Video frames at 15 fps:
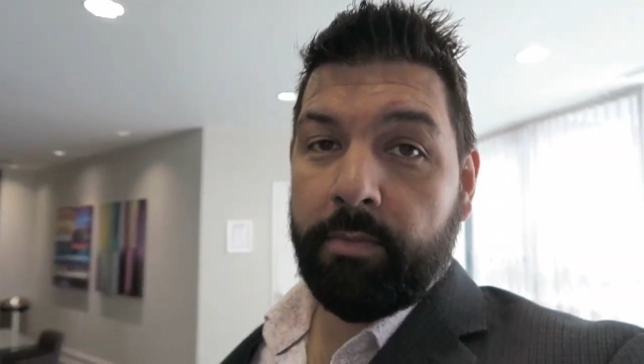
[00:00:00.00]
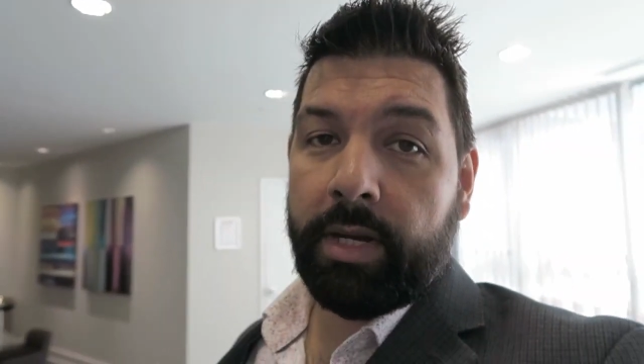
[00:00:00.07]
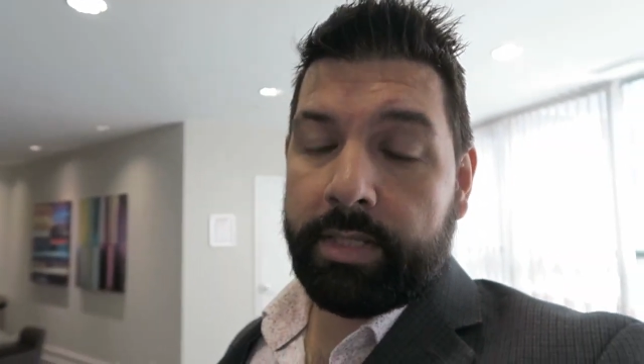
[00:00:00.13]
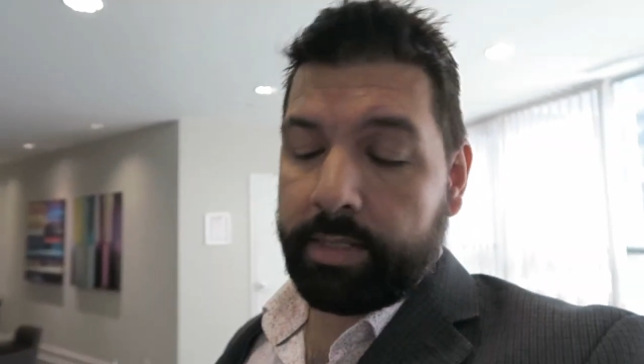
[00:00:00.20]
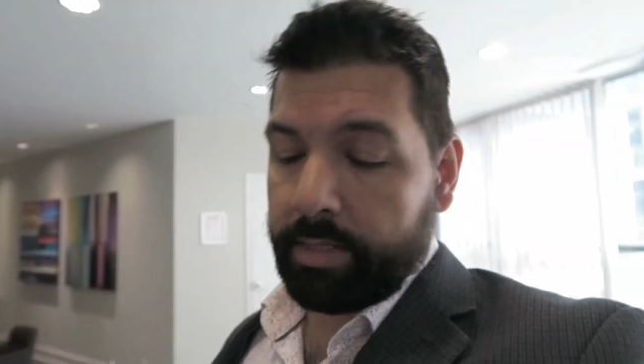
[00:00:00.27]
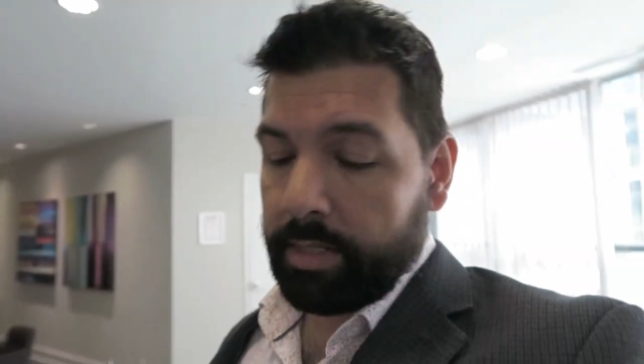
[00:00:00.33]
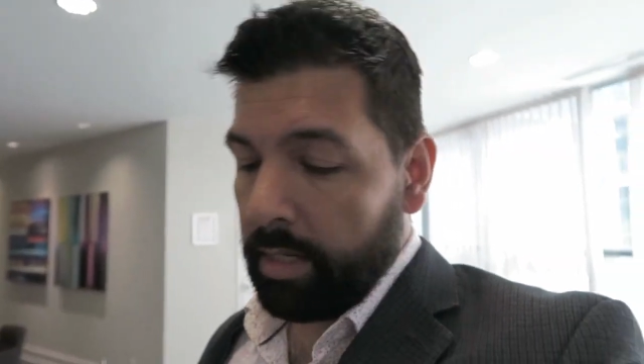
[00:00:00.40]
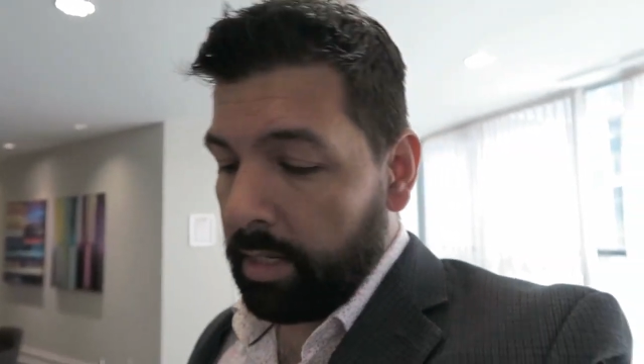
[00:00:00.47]

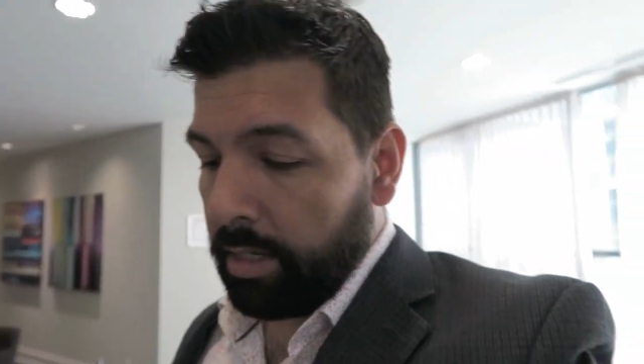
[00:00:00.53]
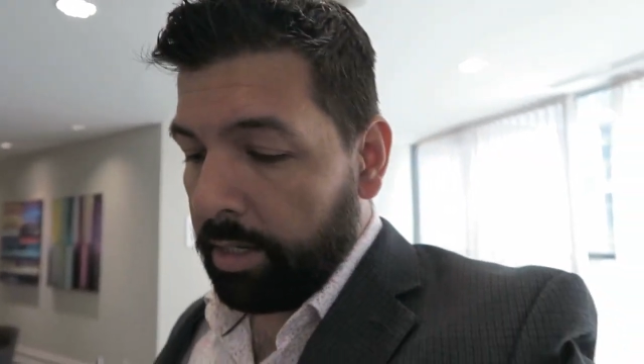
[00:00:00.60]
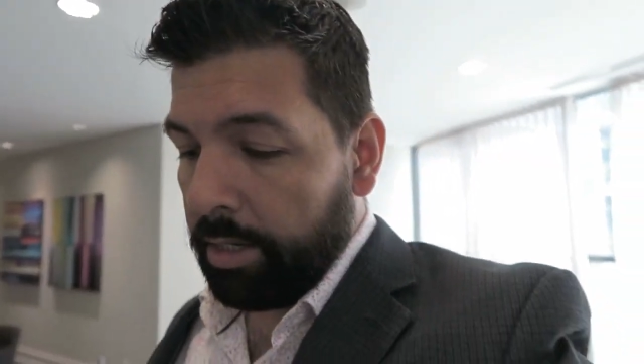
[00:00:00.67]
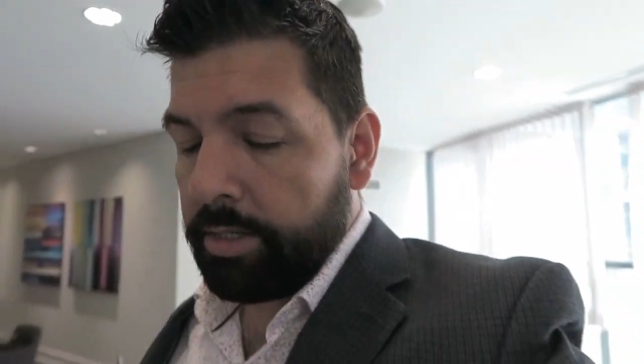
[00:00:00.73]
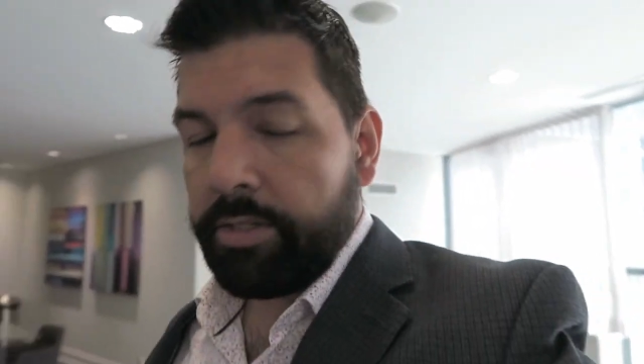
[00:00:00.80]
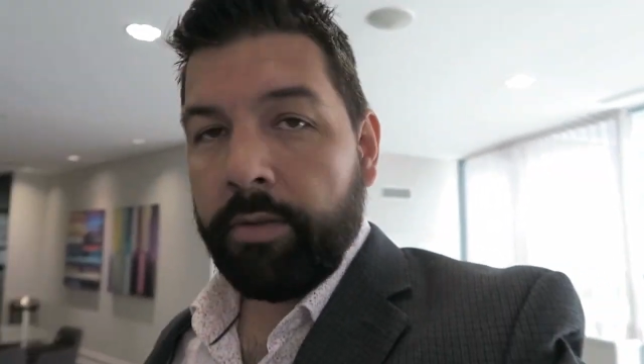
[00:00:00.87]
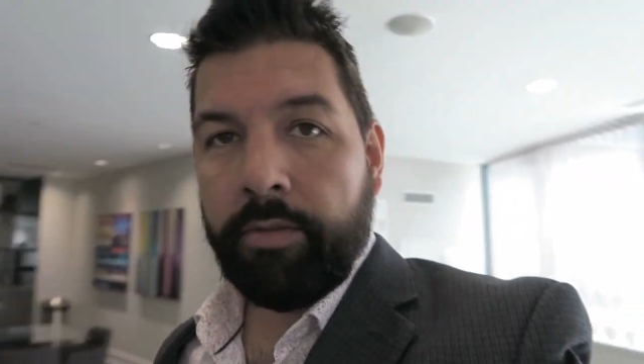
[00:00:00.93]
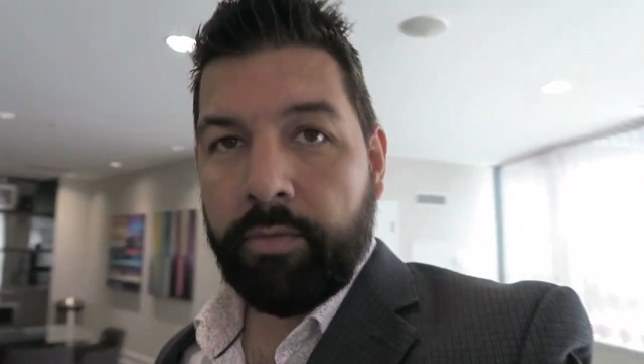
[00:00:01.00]
months,
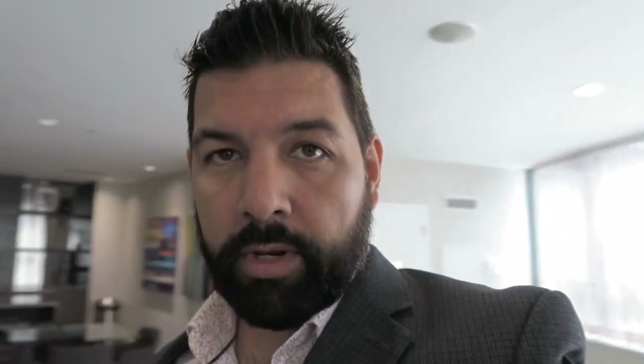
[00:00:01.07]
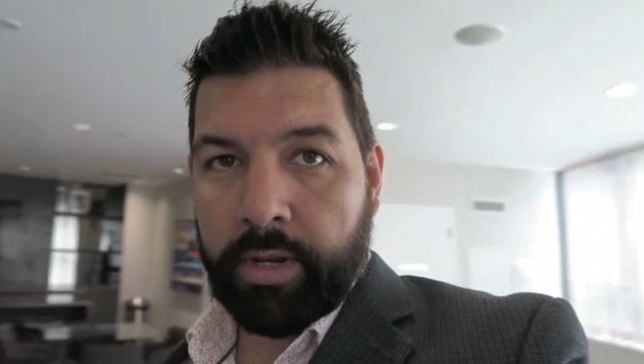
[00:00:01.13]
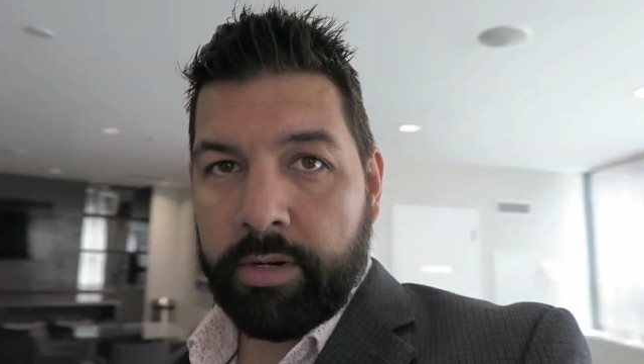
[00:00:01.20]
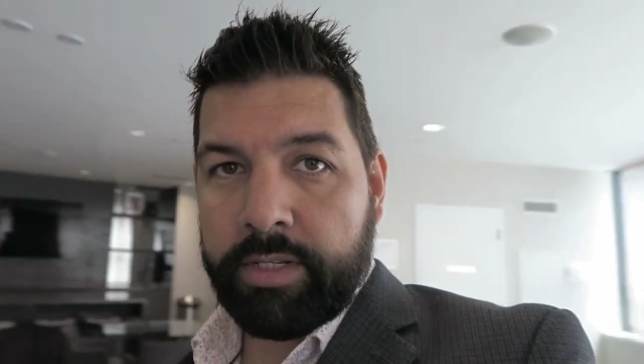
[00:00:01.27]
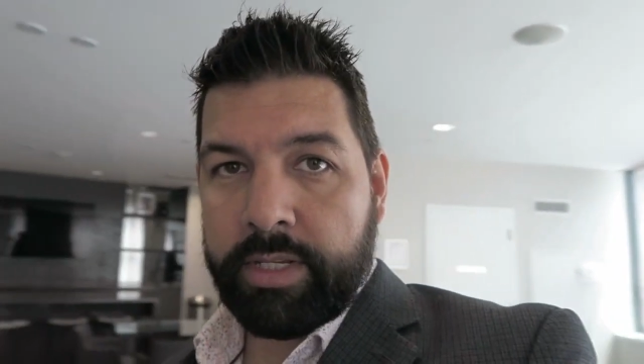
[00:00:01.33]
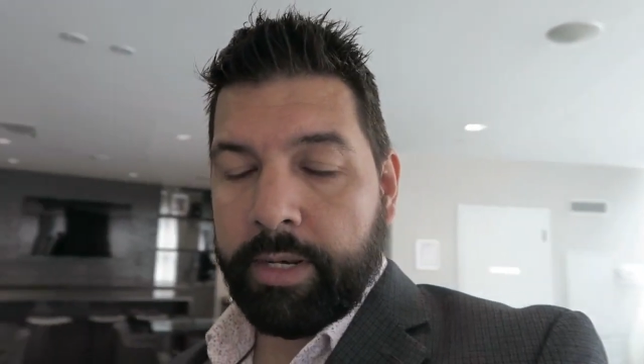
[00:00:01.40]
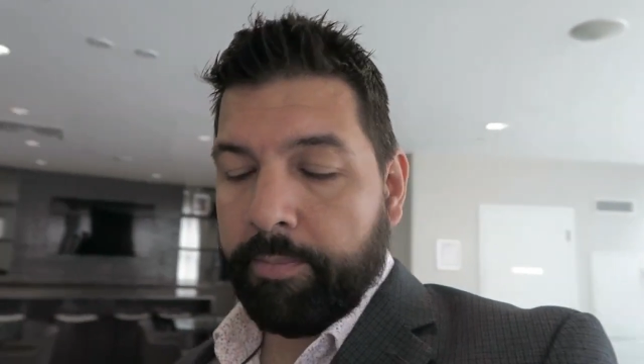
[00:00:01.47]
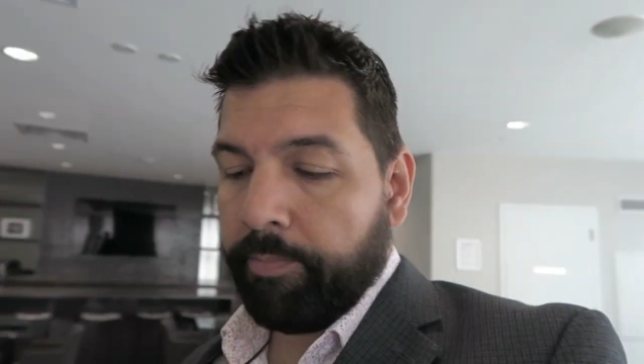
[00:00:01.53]
so three
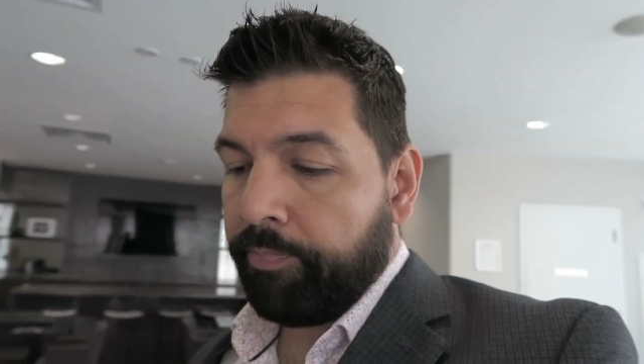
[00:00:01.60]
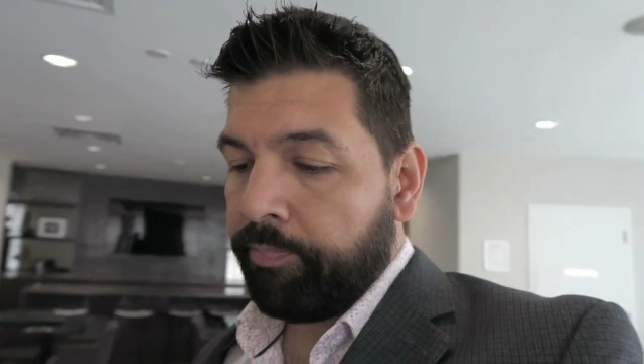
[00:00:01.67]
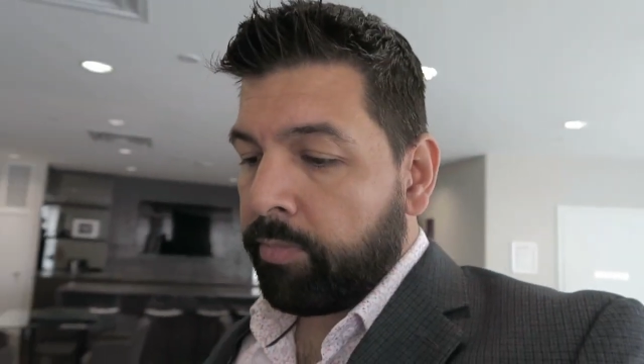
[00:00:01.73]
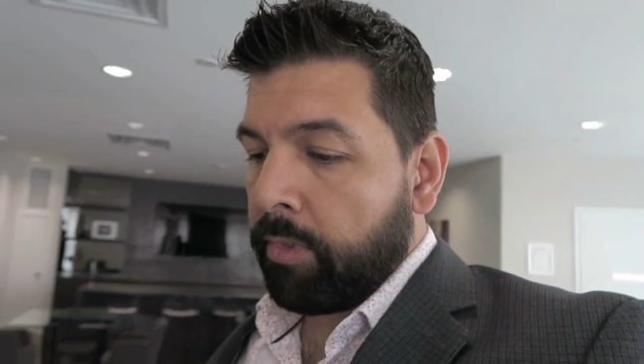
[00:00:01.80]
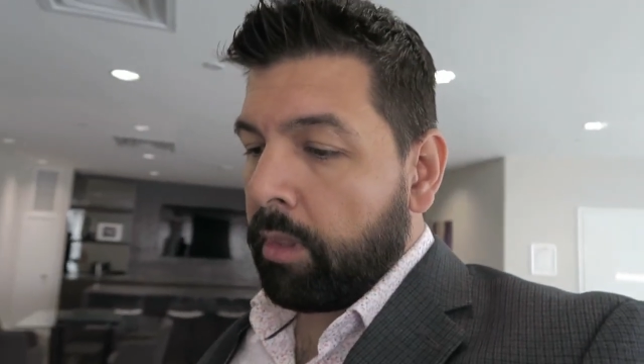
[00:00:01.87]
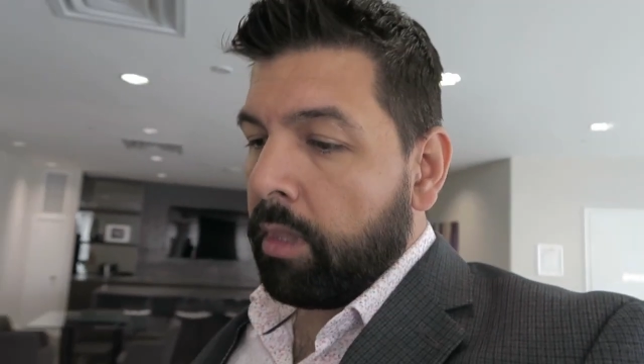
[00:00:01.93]
years in.